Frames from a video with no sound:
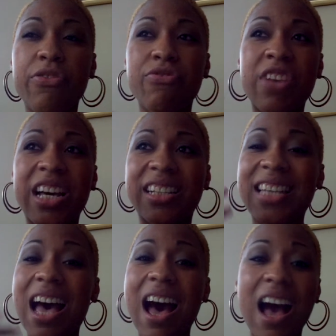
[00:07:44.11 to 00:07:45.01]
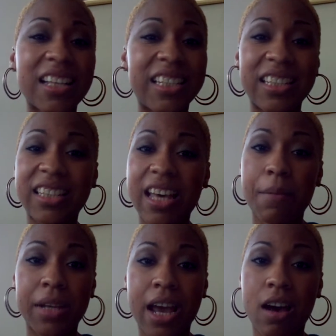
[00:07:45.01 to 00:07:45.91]
the toxins
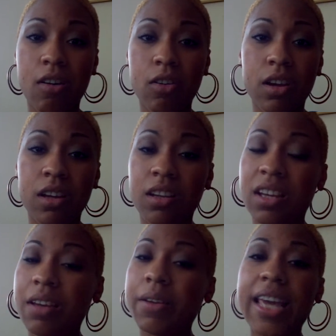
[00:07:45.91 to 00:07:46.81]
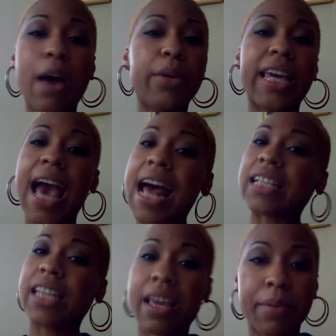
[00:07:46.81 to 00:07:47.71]
coming out, yeah, we got to
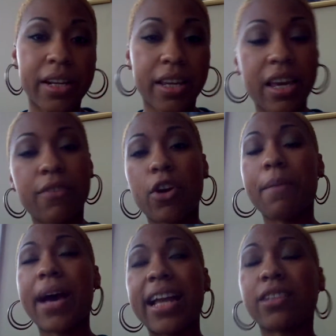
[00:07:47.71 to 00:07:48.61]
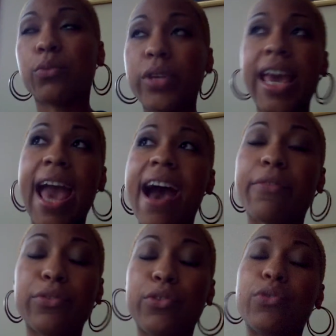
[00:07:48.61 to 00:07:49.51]
take better care of our bodies. We
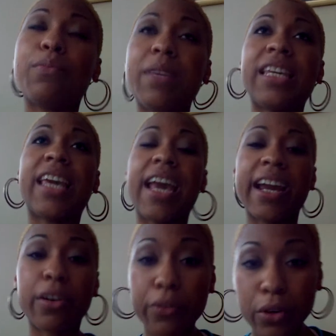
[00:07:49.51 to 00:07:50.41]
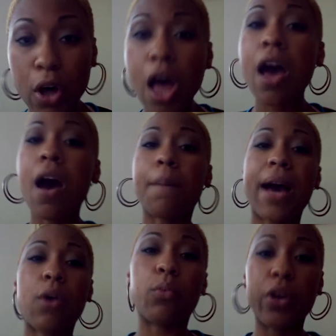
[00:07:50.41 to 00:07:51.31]
have to be careful
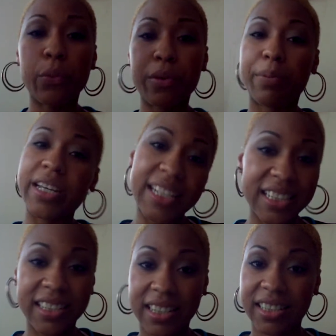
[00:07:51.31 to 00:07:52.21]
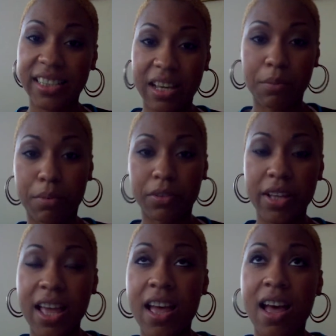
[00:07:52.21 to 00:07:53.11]
about what we're putting into this temple.
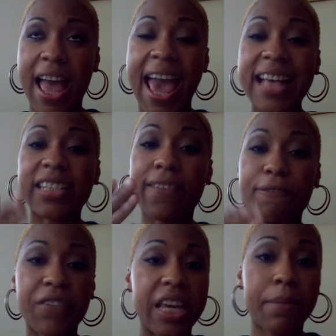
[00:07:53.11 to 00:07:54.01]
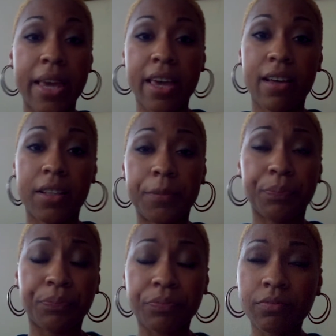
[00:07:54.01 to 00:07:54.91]
As a female,
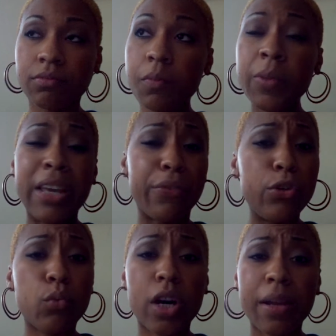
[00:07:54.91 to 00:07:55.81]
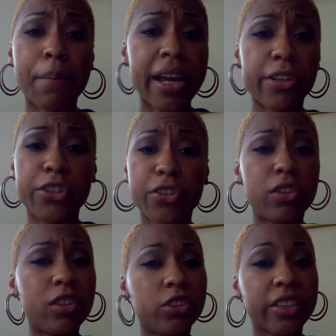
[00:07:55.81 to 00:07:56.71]
if you want to bear
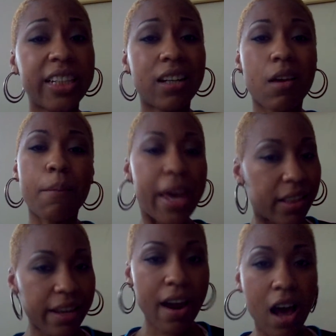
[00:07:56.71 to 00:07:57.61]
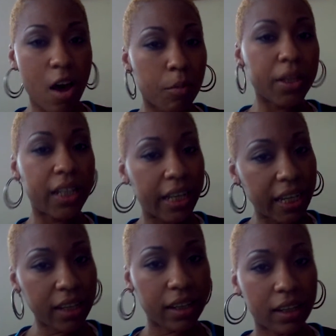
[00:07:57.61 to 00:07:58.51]
children, make their home
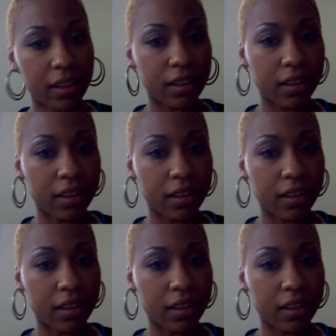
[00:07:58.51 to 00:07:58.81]
clean.